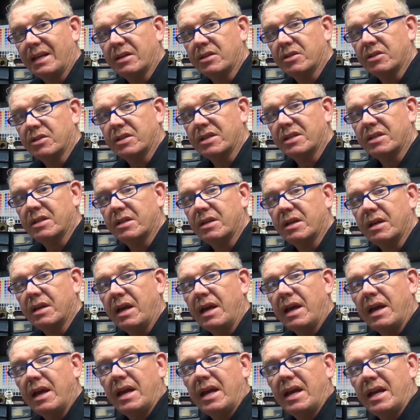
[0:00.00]
So it's
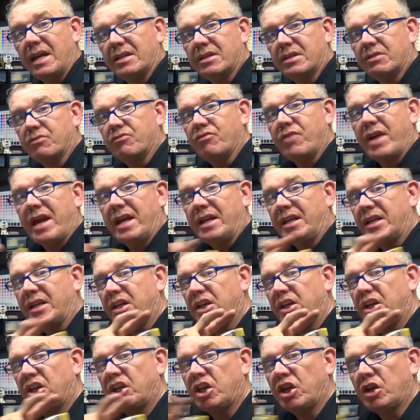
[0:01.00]
it's a red
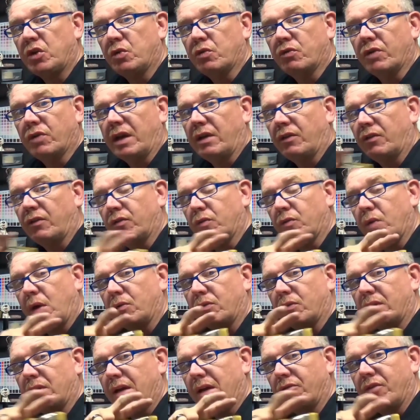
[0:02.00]
hue right throughout
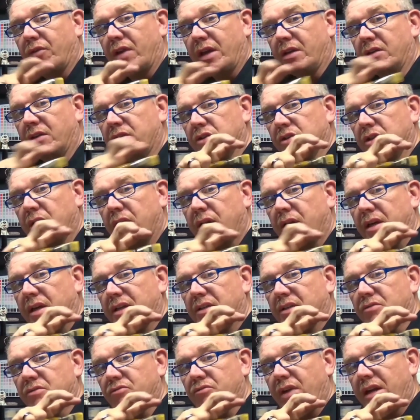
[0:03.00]
that range. It's a
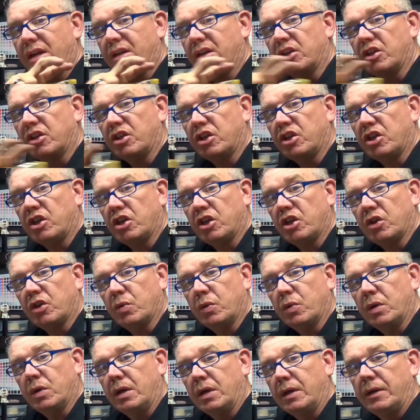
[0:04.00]
red hue.
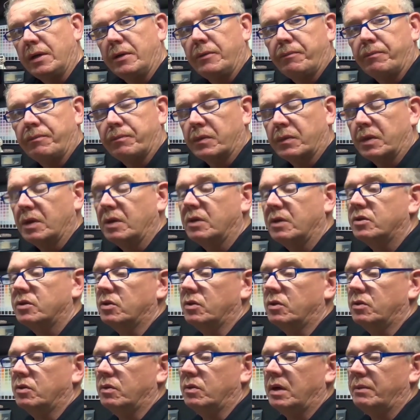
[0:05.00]

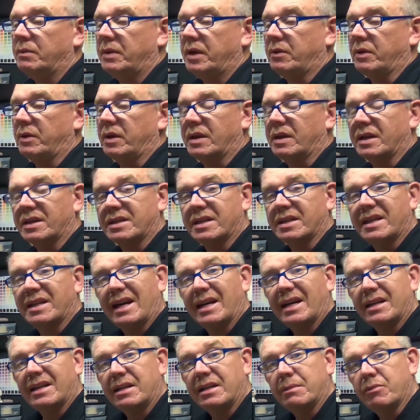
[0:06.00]
So um, anyway, that's a
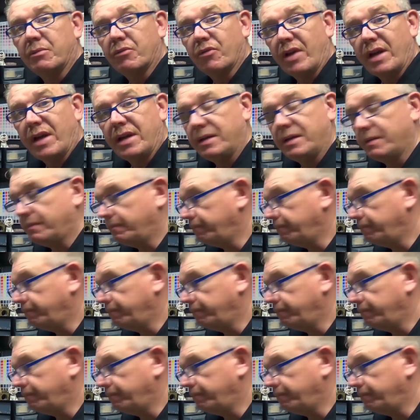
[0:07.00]
cadmium red.